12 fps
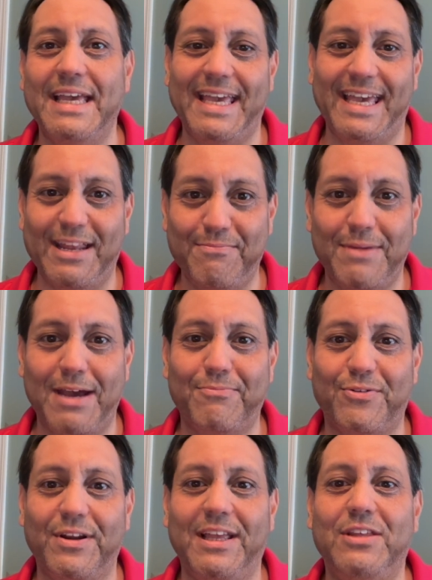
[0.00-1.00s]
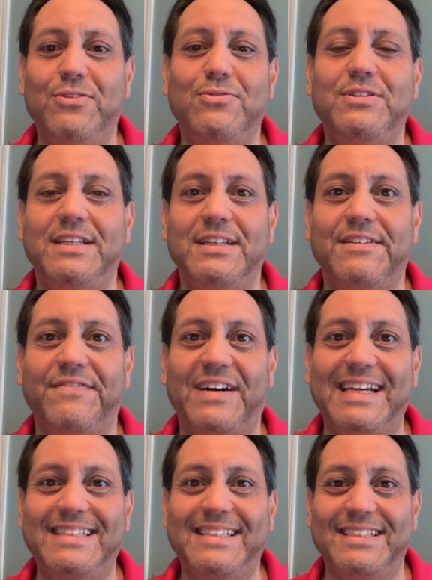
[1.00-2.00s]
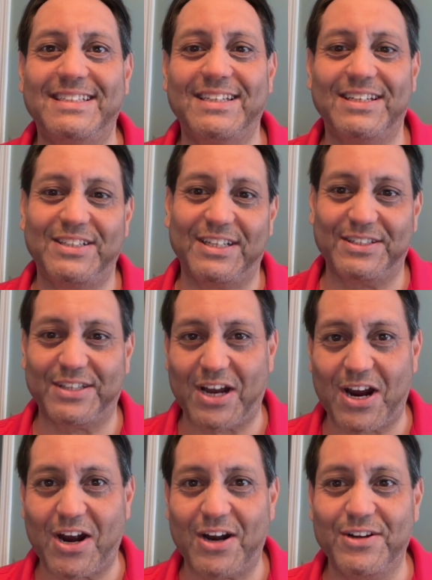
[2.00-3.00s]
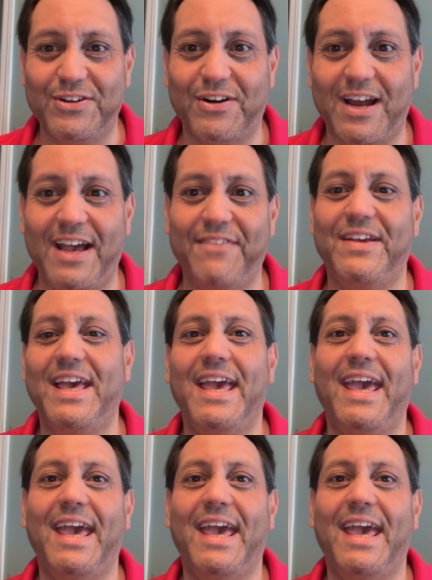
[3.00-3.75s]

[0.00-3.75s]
in memory using devices such as the hard drive